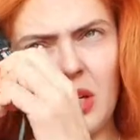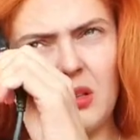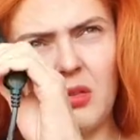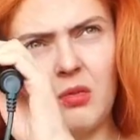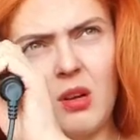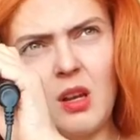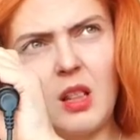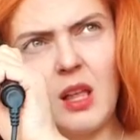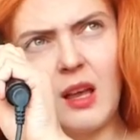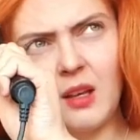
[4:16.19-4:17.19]
I don't really
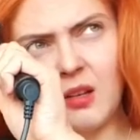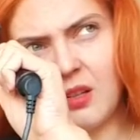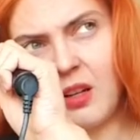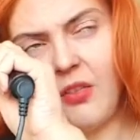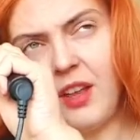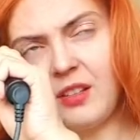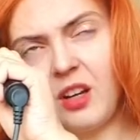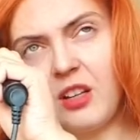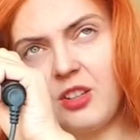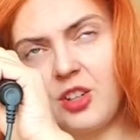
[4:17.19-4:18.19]
like that
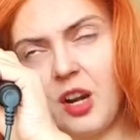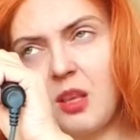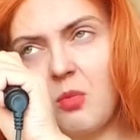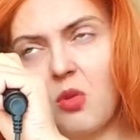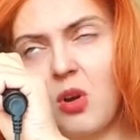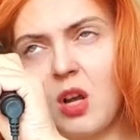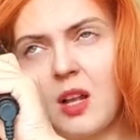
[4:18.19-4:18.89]
culture anymore.